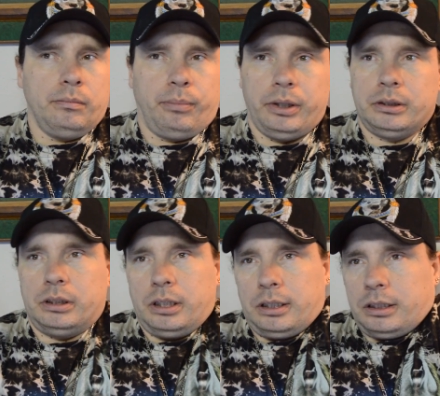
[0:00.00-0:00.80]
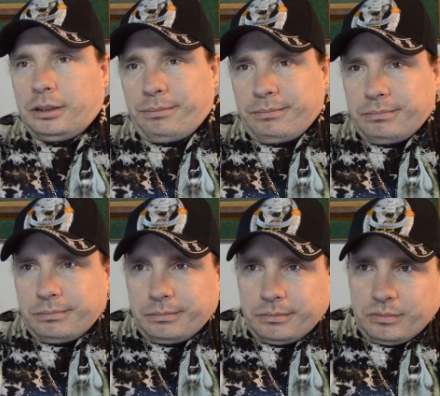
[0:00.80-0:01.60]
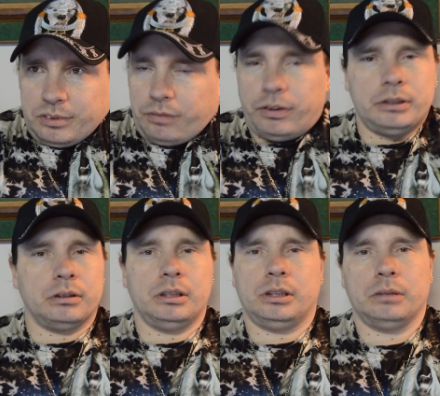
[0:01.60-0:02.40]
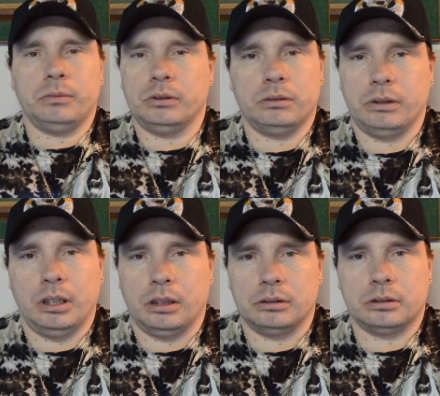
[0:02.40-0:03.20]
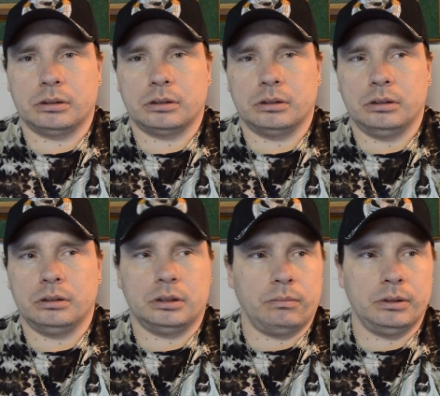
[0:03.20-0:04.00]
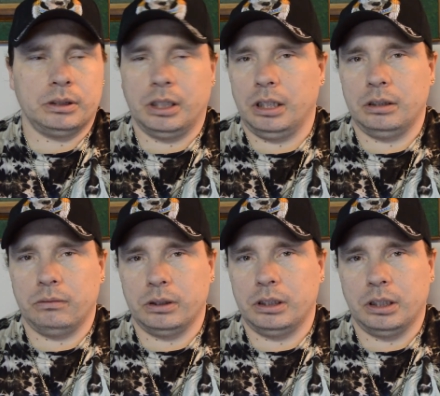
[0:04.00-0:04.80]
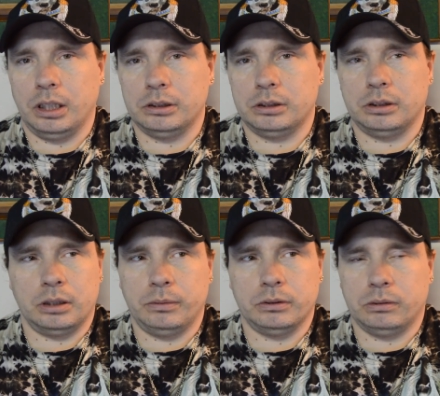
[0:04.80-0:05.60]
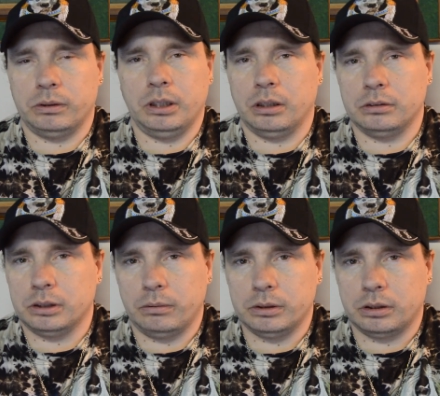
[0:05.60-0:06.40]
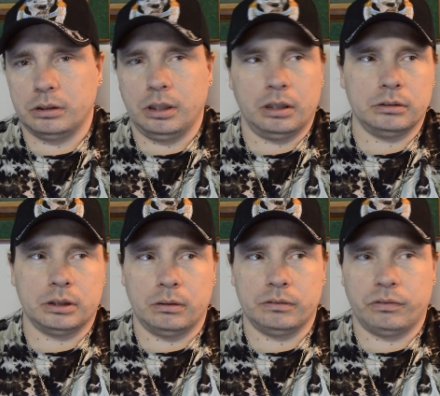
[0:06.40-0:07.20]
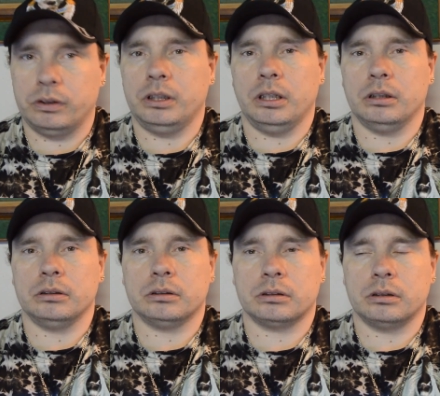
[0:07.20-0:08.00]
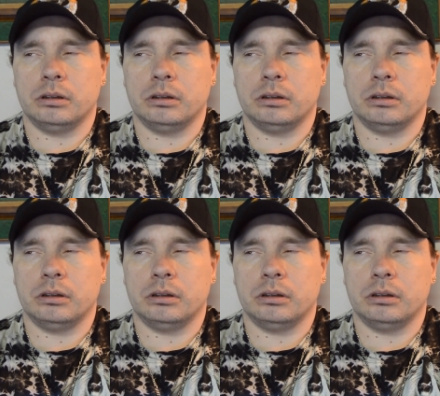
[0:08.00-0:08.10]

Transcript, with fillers: But um, the friends are going to charge me only $20. Sometimes one of the cousins charged me only $20, sometimes $30, sometimes $40.